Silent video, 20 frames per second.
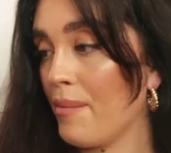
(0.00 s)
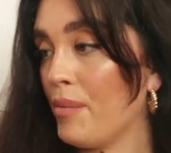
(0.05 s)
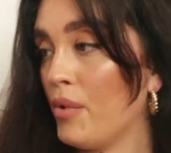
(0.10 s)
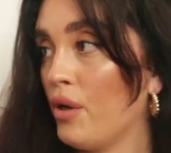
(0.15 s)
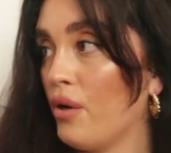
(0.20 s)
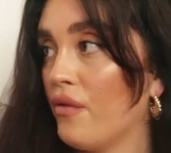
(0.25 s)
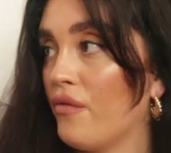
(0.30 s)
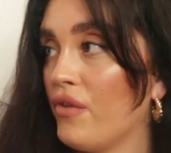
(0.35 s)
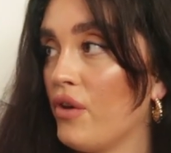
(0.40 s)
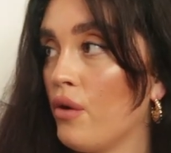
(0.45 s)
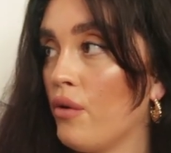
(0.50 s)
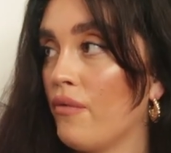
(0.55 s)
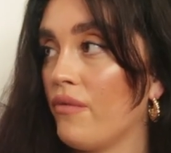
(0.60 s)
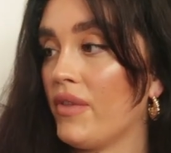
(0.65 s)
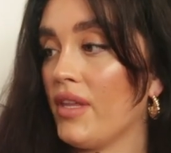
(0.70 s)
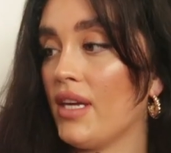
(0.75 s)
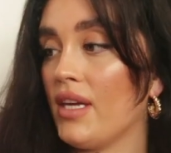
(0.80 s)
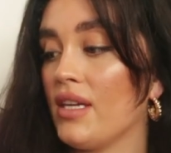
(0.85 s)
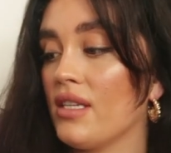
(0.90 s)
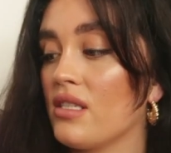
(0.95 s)
I bought a few of
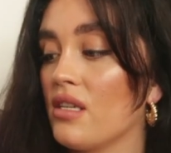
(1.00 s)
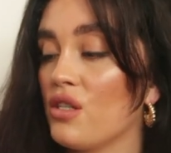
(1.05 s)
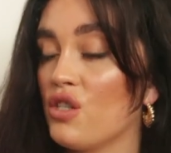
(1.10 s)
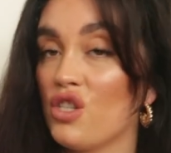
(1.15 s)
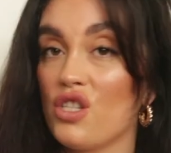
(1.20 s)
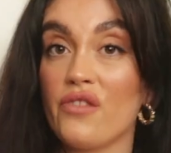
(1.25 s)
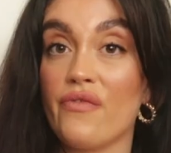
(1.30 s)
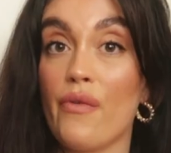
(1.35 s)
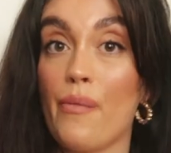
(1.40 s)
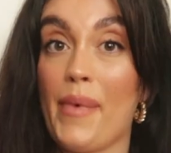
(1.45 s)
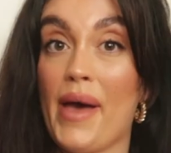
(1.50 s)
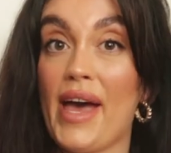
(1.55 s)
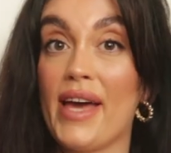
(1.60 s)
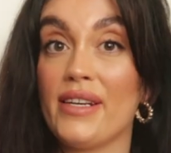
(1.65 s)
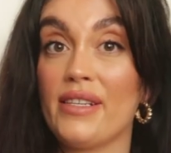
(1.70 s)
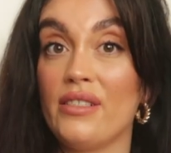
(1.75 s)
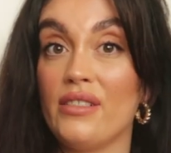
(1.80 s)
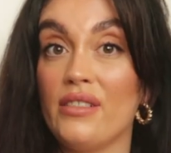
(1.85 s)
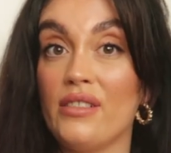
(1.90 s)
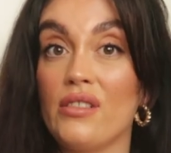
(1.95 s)
these just for
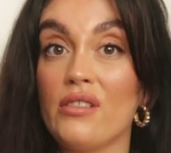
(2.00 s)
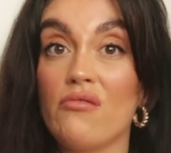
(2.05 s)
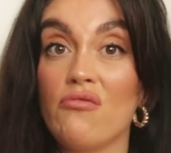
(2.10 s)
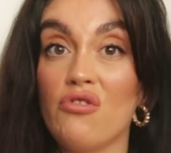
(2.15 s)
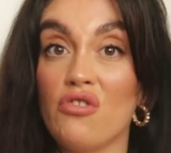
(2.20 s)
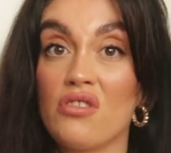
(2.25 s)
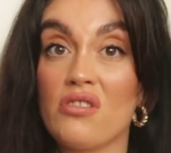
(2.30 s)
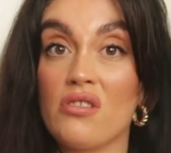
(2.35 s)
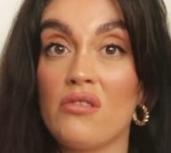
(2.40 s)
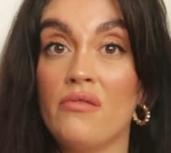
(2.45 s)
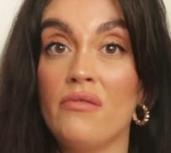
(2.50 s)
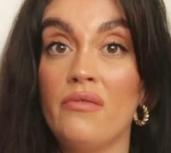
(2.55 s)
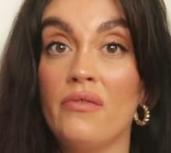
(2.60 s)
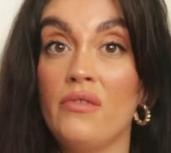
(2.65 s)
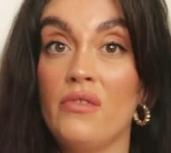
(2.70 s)
bed and just,